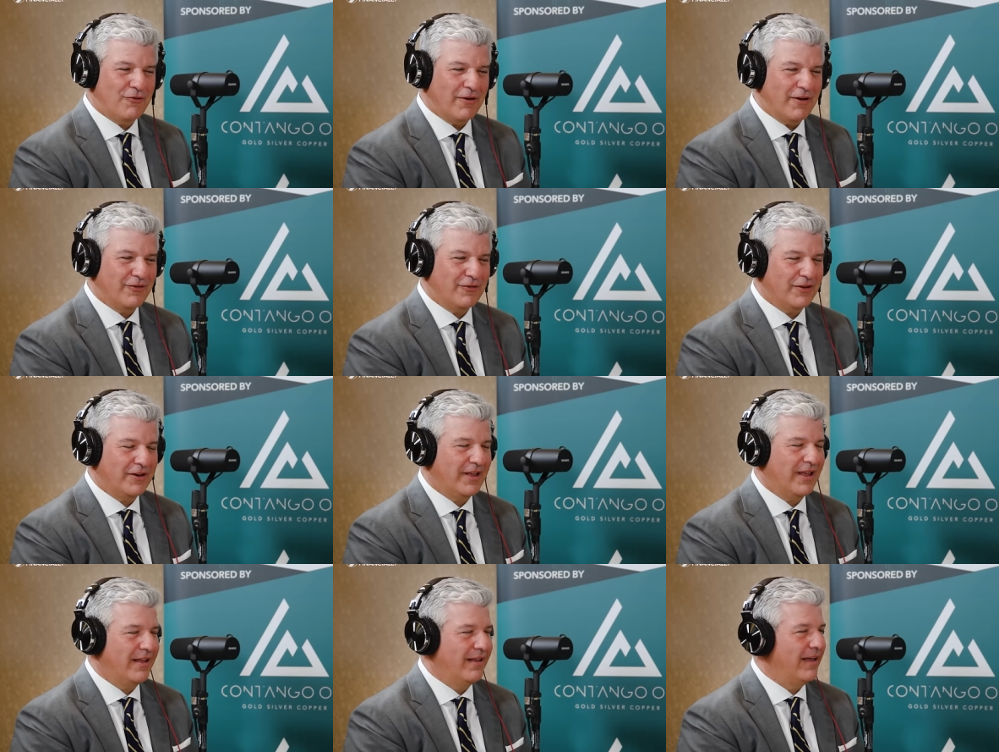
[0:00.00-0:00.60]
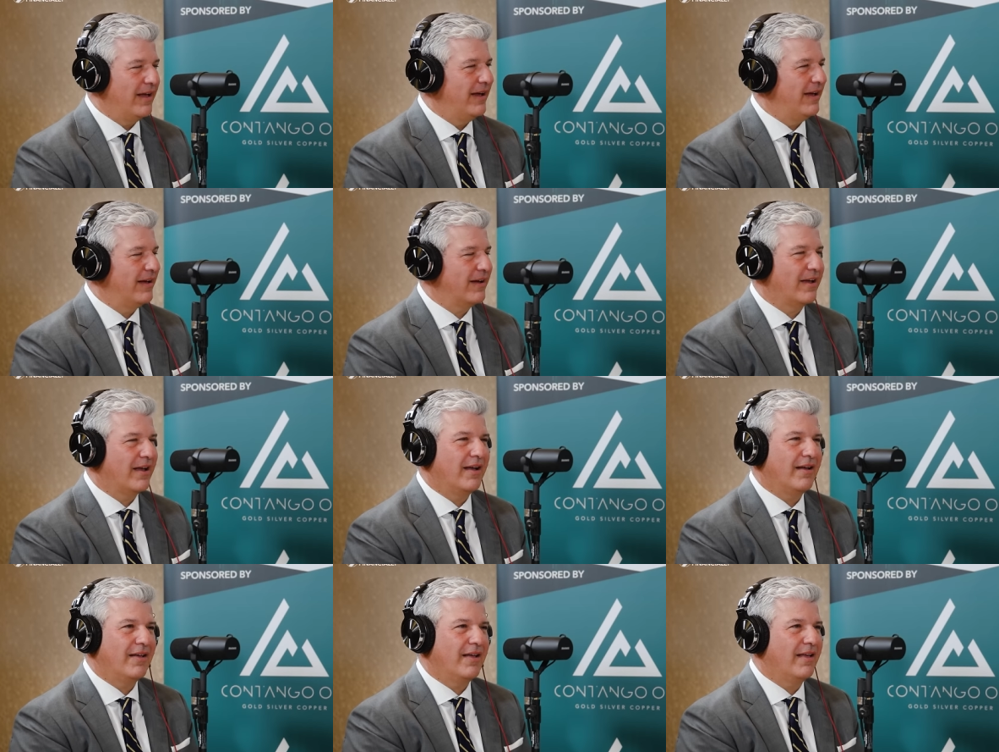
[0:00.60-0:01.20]
trusted
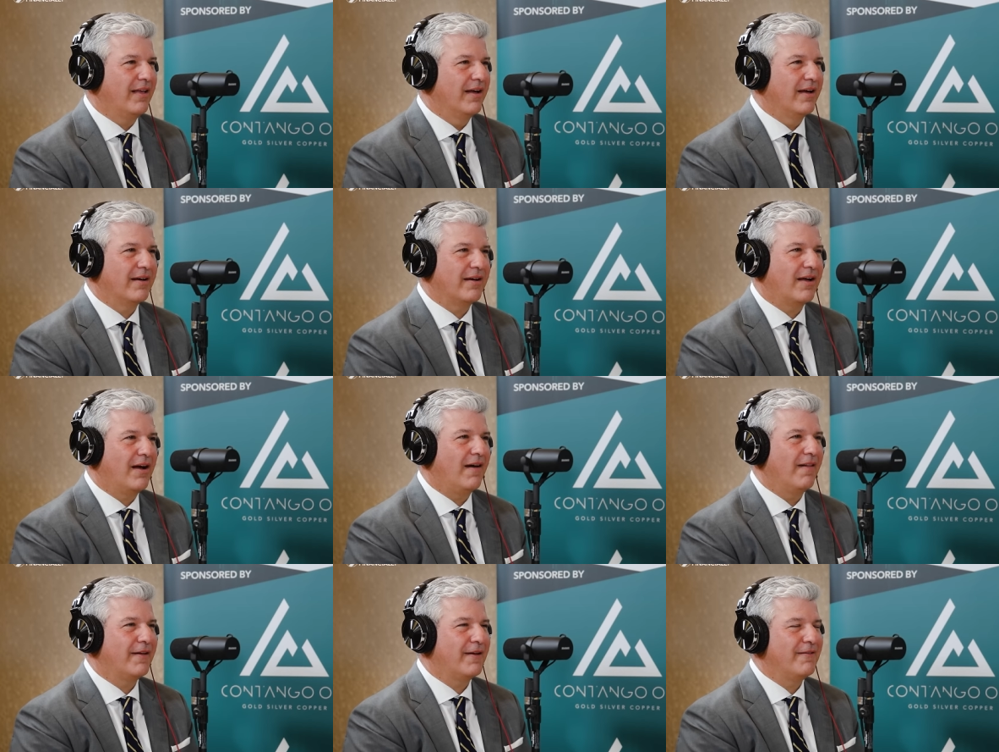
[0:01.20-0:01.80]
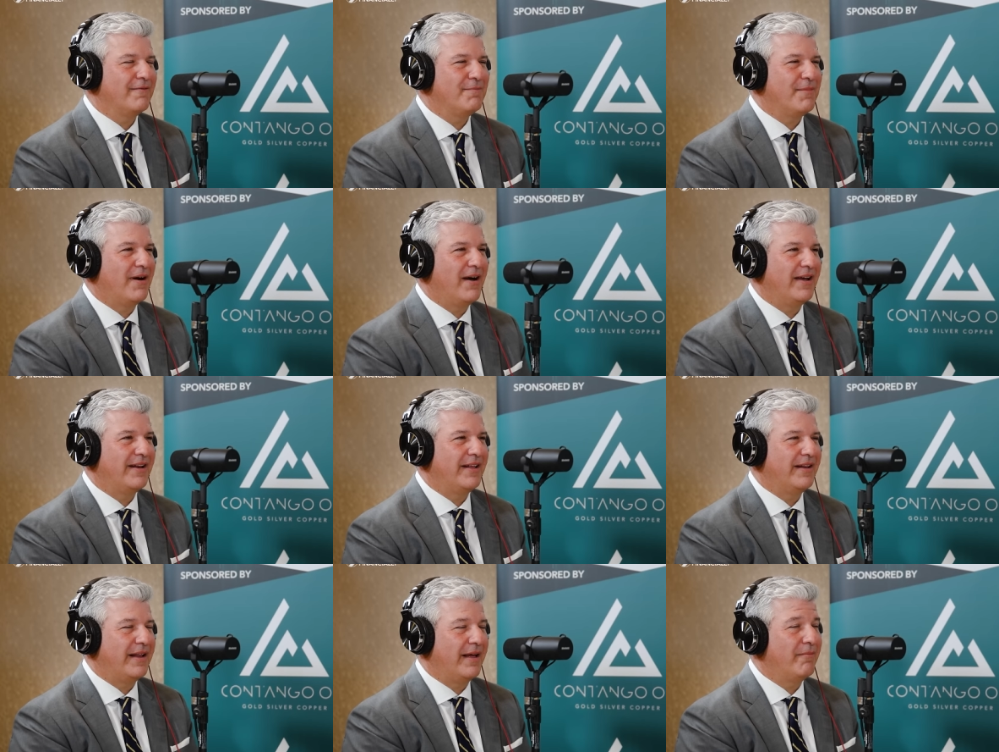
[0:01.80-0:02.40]
colleague of
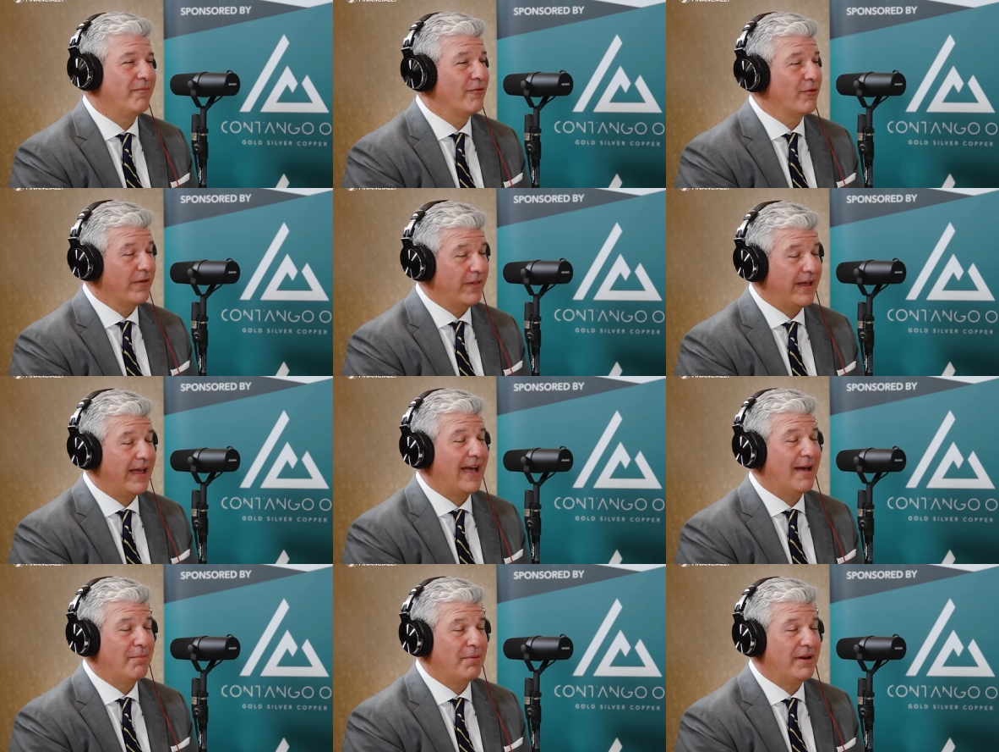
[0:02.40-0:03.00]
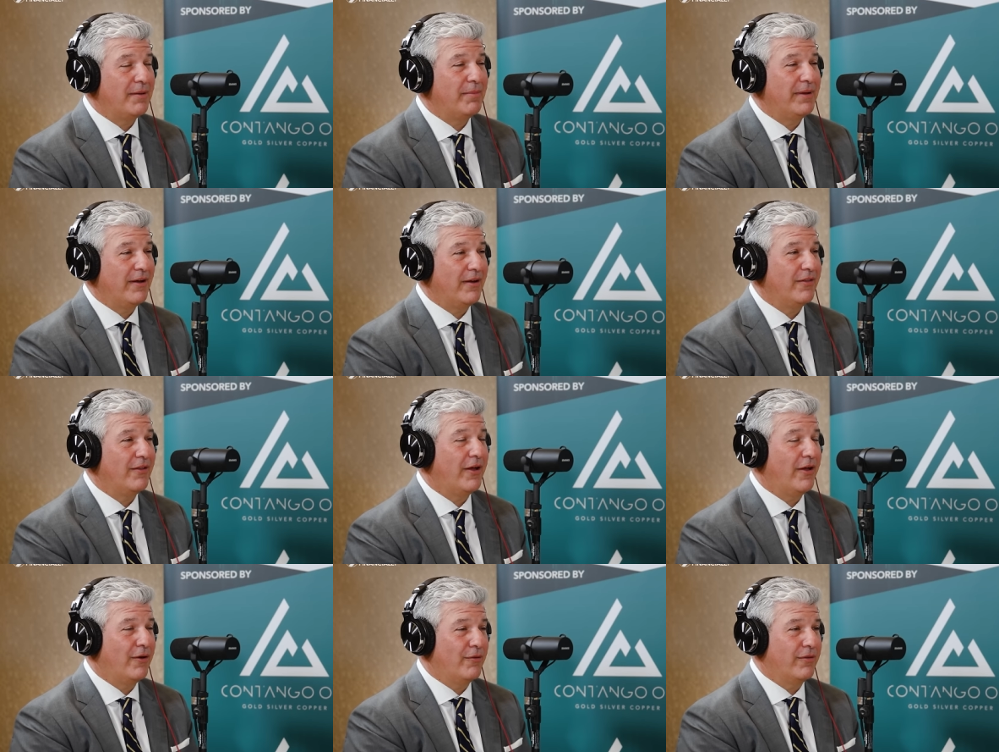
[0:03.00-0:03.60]
mine, and I'm really happy to be
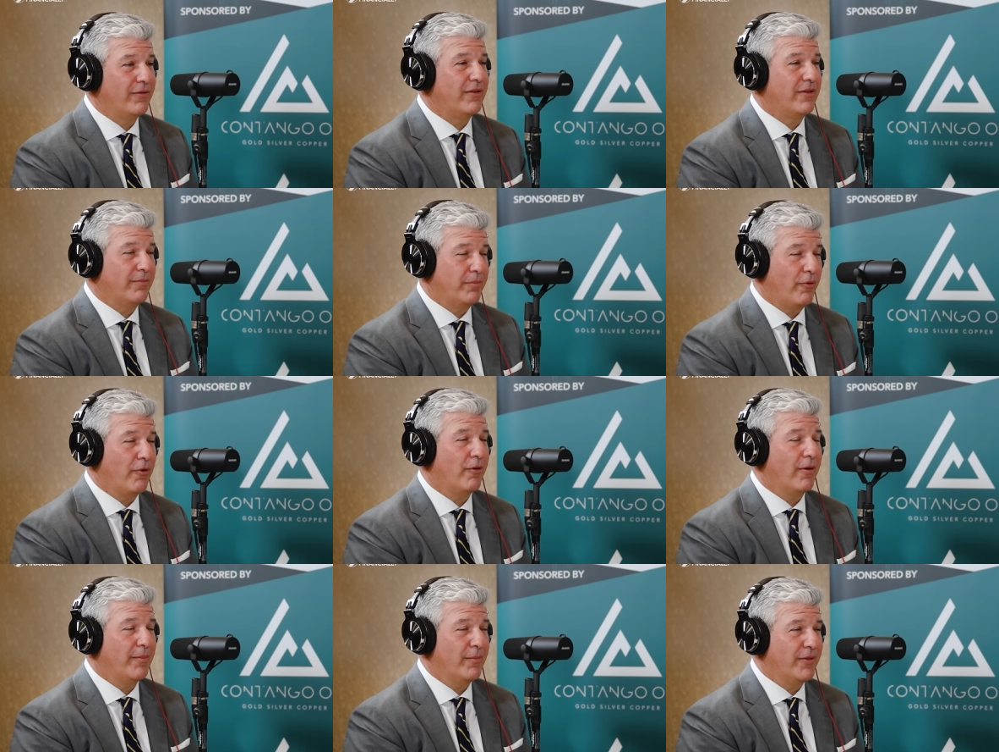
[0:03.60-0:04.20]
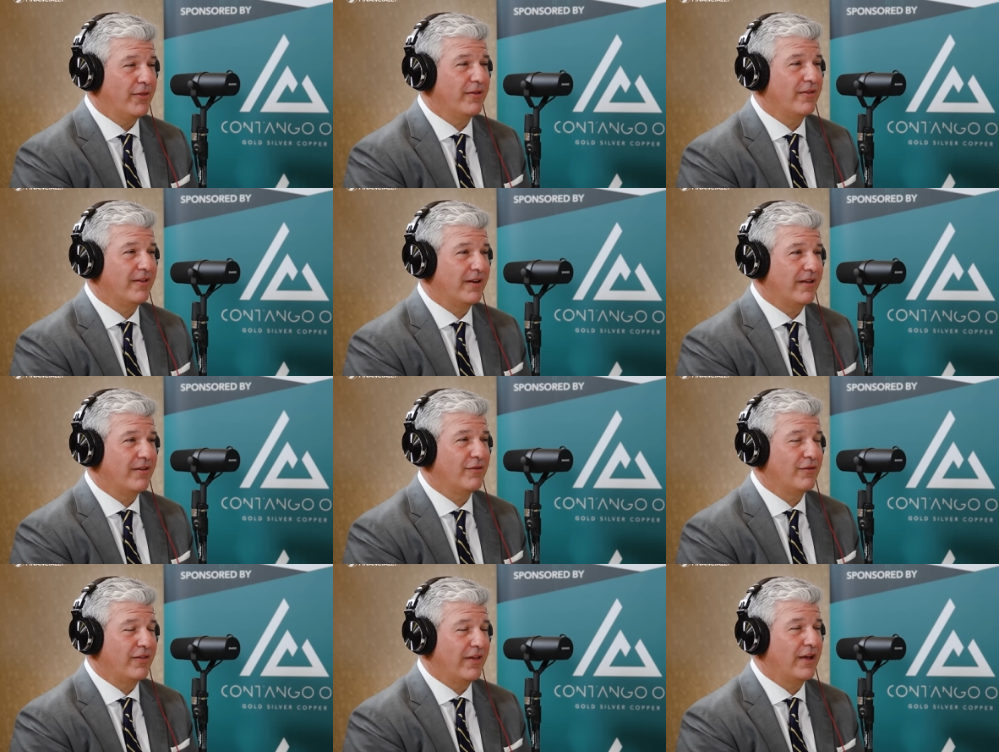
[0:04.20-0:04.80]
on the program with you
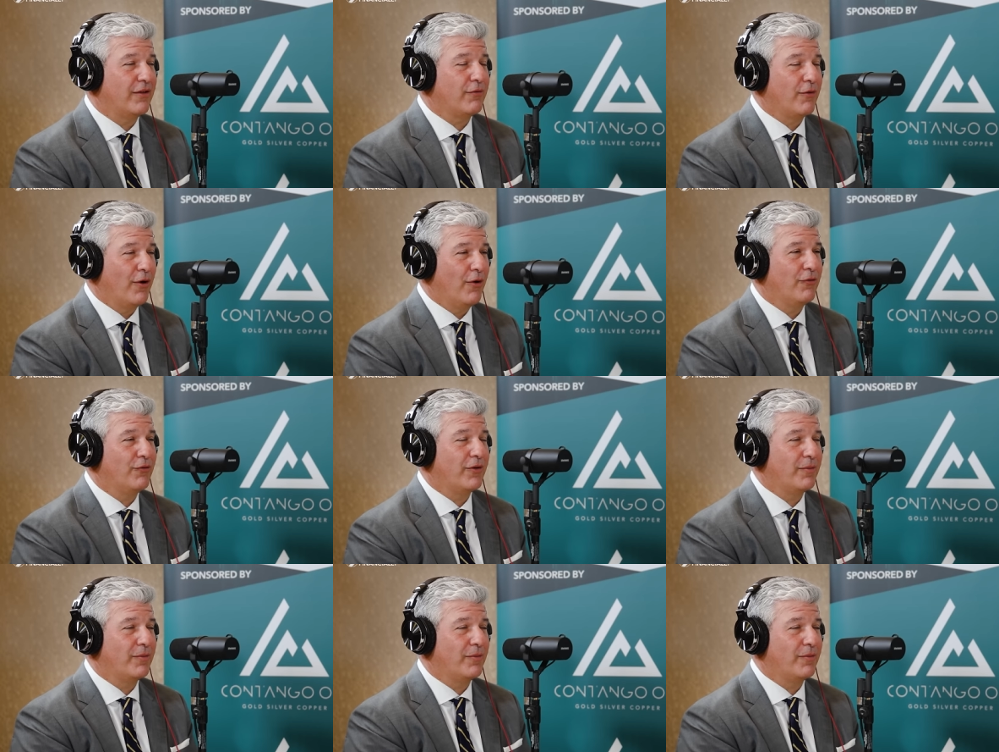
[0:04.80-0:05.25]
today. So thanks for hosting.